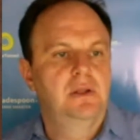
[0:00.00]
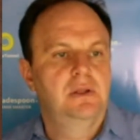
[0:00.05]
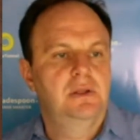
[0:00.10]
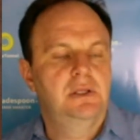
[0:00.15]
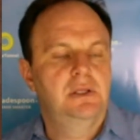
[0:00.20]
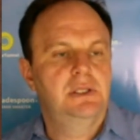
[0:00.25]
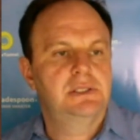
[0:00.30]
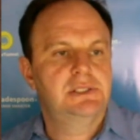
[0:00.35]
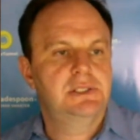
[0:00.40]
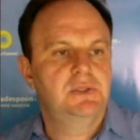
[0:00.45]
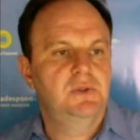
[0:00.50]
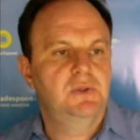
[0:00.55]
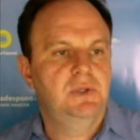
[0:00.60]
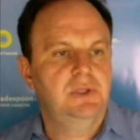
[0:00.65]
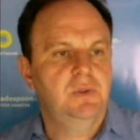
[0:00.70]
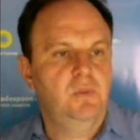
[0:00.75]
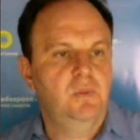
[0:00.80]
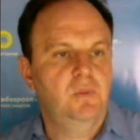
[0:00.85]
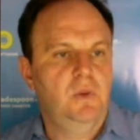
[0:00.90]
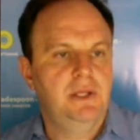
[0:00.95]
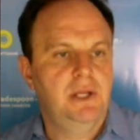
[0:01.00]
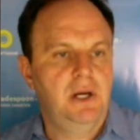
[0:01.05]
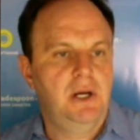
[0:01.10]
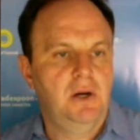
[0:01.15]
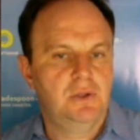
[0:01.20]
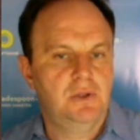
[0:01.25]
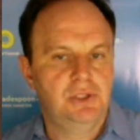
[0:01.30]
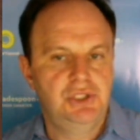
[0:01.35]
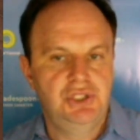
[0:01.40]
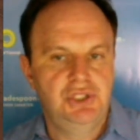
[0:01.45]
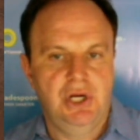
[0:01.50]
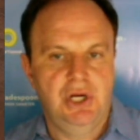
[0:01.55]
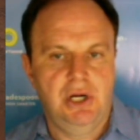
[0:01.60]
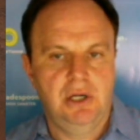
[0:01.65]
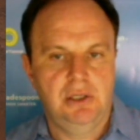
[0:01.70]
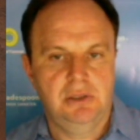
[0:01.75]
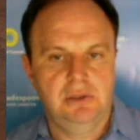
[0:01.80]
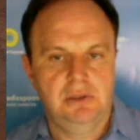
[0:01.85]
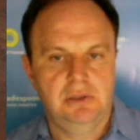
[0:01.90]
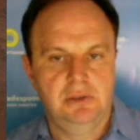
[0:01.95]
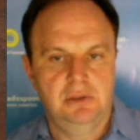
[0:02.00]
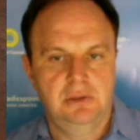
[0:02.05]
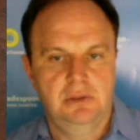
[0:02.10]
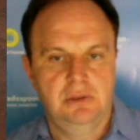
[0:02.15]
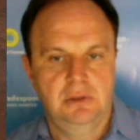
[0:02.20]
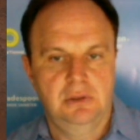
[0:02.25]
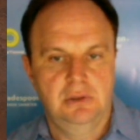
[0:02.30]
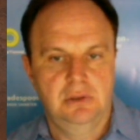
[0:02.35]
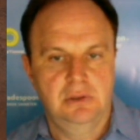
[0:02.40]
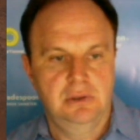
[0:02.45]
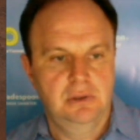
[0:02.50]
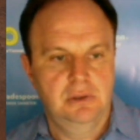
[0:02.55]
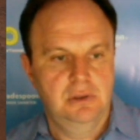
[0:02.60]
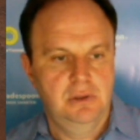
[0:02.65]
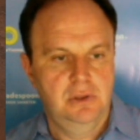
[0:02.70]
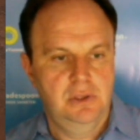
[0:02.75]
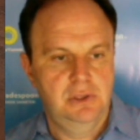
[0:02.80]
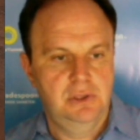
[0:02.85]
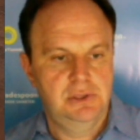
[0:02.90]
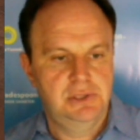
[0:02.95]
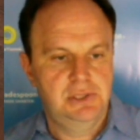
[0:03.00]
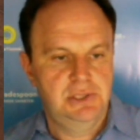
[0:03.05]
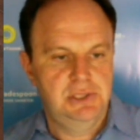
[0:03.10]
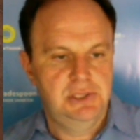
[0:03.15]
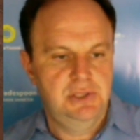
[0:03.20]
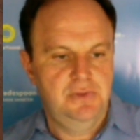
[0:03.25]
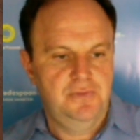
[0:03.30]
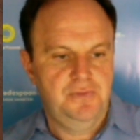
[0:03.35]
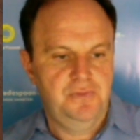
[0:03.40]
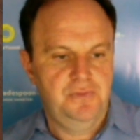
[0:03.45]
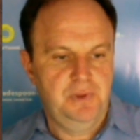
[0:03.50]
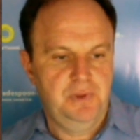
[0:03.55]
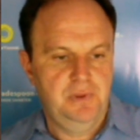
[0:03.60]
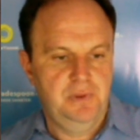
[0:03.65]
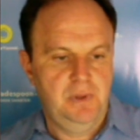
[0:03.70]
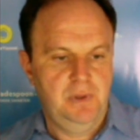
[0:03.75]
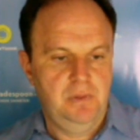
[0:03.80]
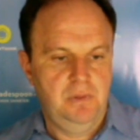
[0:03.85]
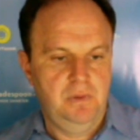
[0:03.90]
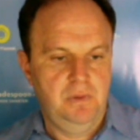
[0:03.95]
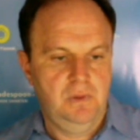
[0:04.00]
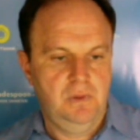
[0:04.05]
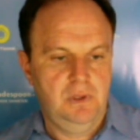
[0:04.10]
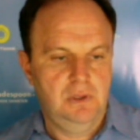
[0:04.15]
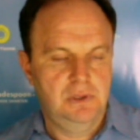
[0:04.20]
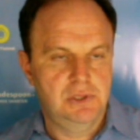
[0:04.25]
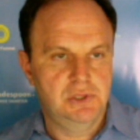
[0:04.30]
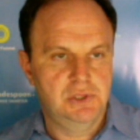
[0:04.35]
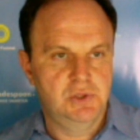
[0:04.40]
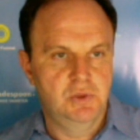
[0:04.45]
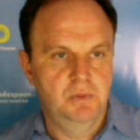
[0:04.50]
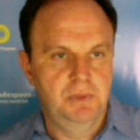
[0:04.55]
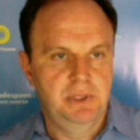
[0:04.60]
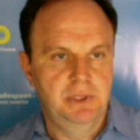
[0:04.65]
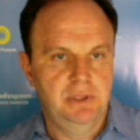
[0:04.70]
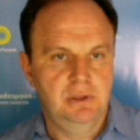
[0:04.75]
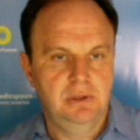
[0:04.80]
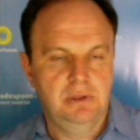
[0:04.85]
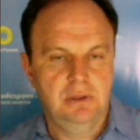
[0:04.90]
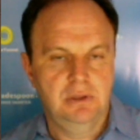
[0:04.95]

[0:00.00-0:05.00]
Let's look at 1 hour chart and see if maybe we can zoom in.